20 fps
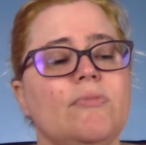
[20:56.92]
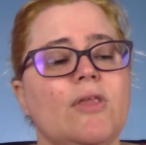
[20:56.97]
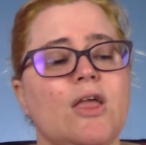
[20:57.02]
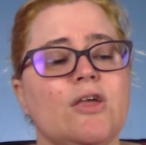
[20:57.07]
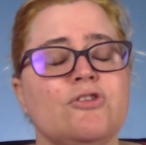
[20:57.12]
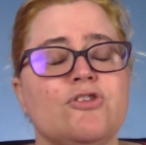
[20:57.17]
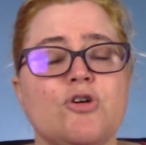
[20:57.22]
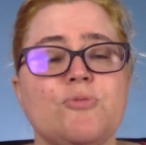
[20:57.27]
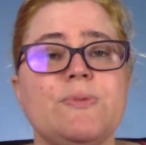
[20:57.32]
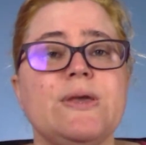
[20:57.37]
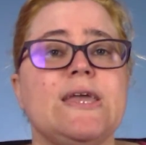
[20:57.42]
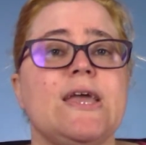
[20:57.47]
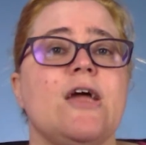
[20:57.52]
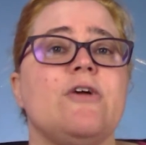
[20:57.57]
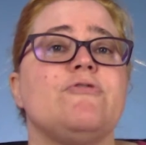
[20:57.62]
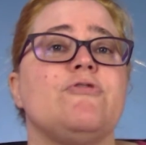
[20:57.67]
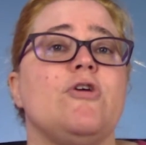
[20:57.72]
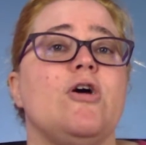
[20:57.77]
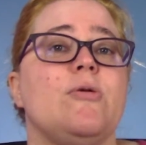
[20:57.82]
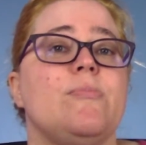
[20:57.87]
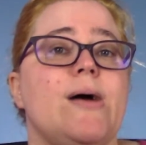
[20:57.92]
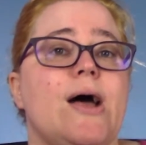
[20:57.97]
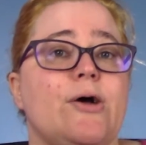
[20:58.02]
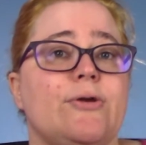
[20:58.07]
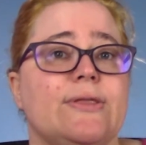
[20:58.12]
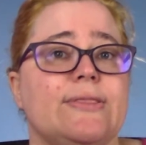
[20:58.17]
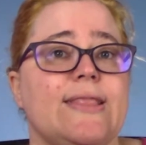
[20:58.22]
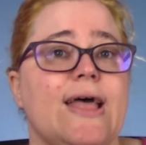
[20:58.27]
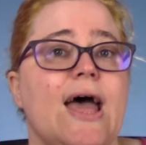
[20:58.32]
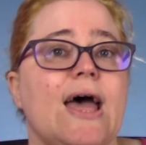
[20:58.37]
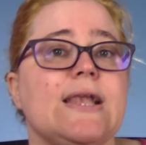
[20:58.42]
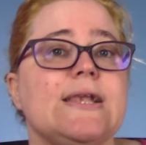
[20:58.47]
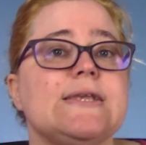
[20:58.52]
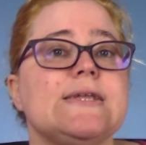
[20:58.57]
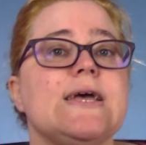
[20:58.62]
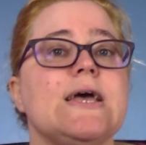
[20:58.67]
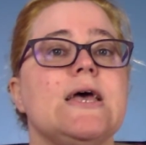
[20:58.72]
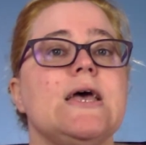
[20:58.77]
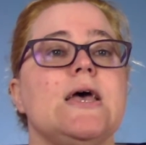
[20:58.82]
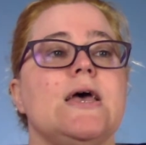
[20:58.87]
So be careful about
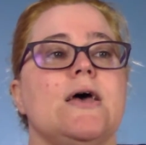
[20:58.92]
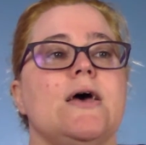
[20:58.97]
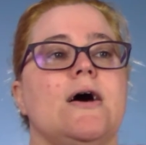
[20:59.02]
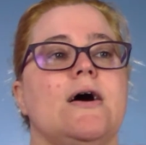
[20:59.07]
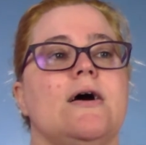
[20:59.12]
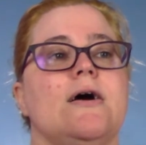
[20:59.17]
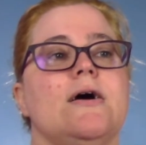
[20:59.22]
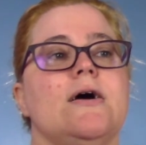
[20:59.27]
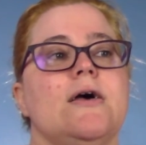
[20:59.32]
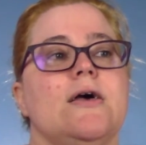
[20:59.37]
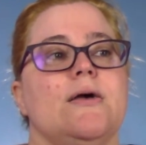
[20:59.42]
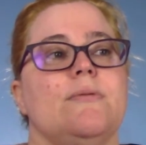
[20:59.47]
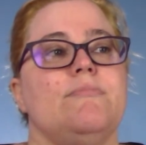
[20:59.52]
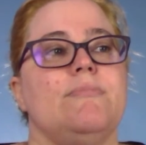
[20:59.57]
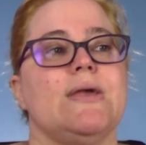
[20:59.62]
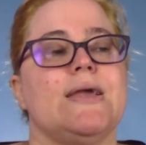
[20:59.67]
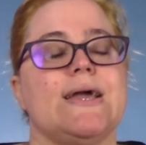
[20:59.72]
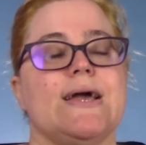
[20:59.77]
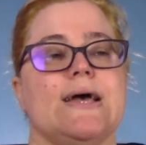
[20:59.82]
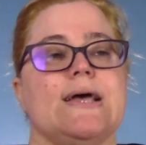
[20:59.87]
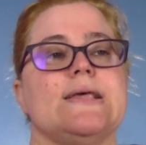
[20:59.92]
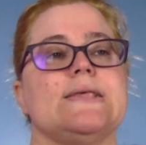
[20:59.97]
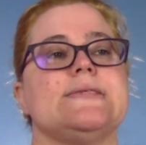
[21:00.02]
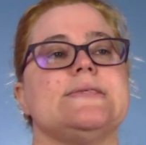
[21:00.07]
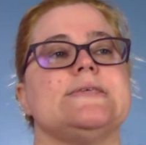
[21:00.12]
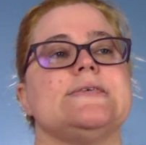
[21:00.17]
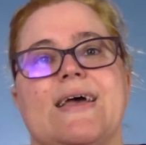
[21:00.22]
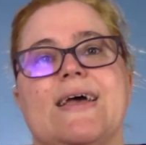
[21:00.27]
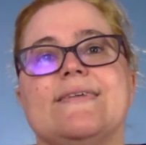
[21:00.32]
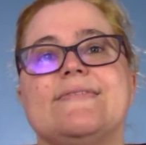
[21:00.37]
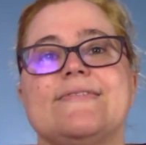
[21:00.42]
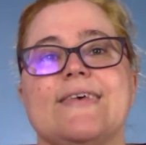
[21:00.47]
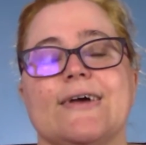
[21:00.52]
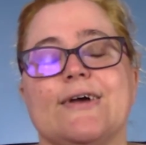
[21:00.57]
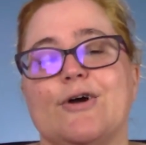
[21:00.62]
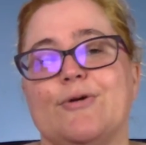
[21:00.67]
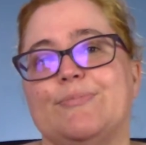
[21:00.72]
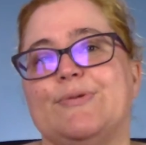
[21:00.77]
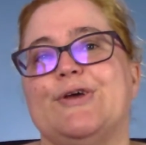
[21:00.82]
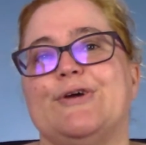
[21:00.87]
that, because it's a
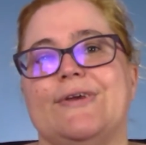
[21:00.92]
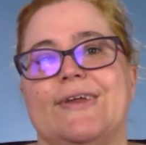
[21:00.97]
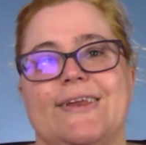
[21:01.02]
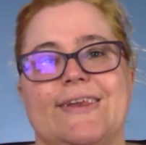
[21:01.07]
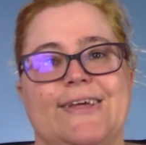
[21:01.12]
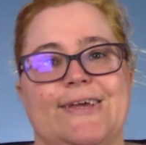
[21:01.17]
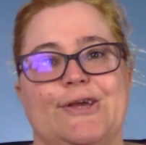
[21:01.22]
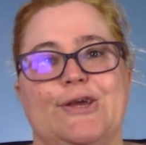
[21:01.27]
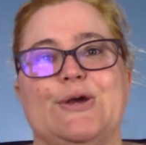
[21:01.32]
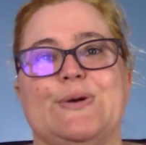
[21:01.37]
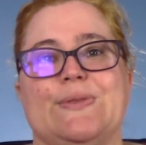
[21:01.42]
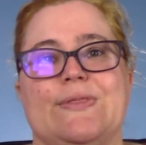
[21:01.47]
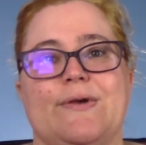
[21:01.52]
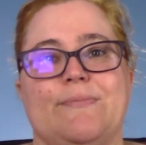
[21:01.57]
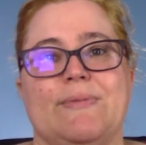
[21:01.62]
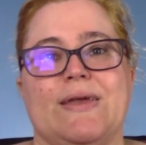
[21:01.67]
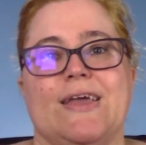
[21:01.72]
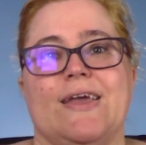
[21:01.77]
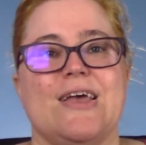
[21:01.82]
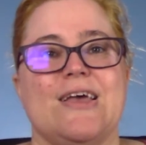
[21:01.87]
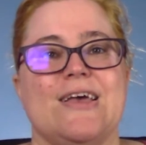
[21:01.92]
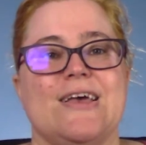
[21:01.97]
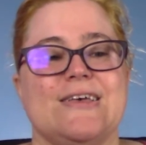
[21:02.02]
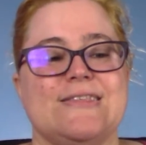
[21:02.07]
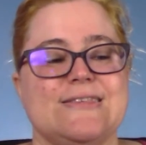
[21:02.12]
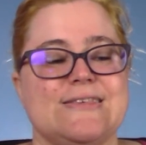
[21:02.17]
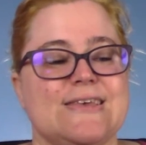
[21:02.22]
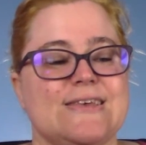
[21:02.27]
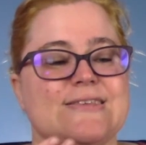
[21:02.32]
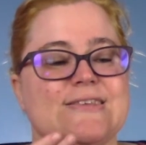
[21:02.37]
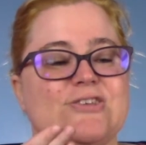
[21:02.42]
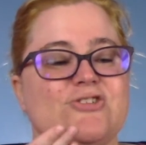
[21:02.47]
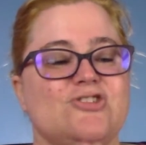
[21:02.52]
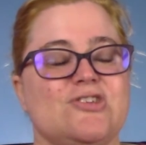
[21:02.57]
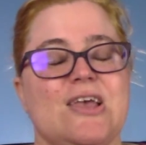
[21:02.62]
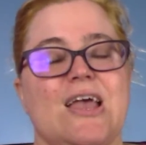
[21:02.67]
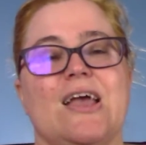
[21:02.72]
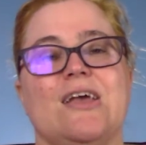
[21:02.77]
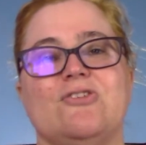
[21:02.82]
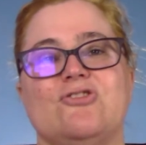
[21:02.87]
community, Udemy. It's an
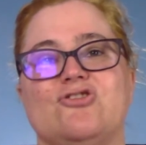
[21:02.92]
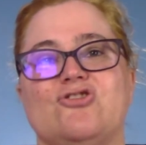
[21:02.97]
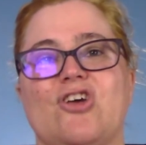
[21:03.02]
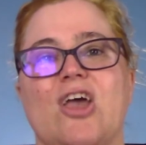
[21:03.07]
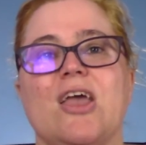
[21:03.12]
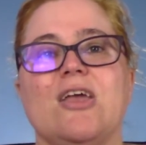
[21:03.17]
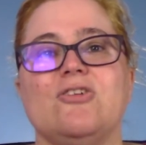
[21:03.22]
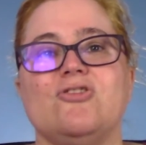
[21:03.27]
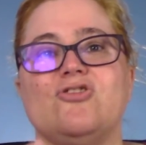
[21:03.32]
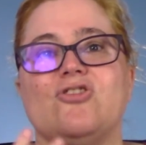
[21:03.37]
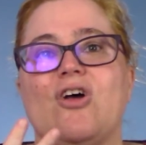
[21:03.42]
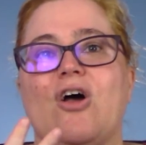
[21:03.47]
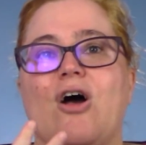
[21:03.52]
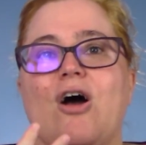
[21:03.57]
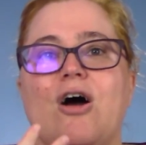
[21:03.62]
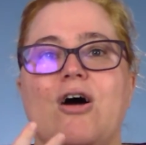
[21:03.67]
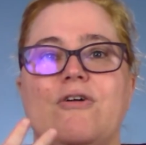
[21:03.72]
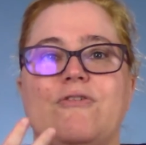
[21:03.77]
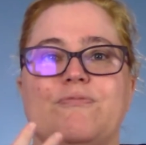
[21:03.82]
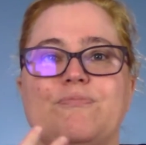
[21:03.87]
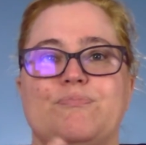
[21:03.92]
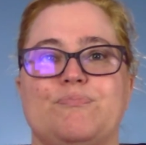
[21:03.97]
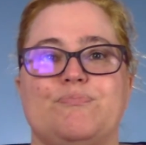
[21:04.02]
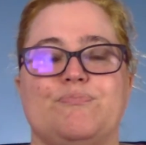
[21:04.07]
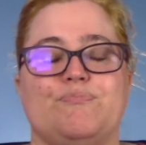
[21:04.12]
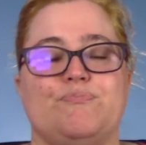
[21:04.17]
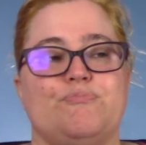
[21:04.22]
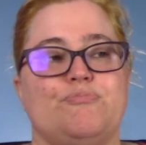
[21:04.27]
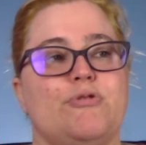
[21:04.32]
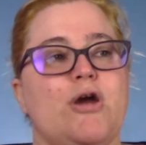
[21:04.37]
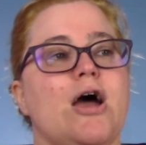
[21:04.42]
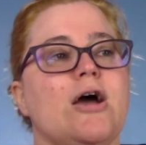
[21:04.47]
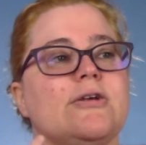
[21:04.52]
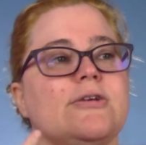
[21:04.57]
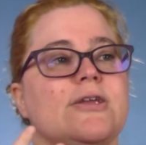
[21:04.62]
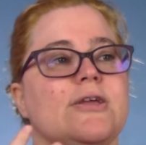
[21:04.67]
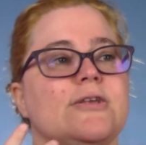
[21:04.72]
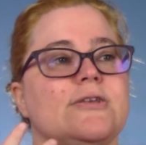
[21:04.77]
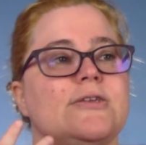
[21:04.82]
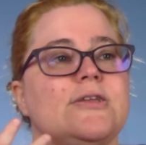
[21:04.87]
exchange of
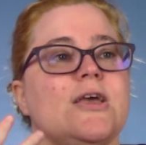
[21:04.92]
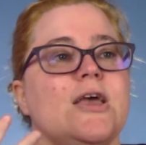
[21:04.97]
product.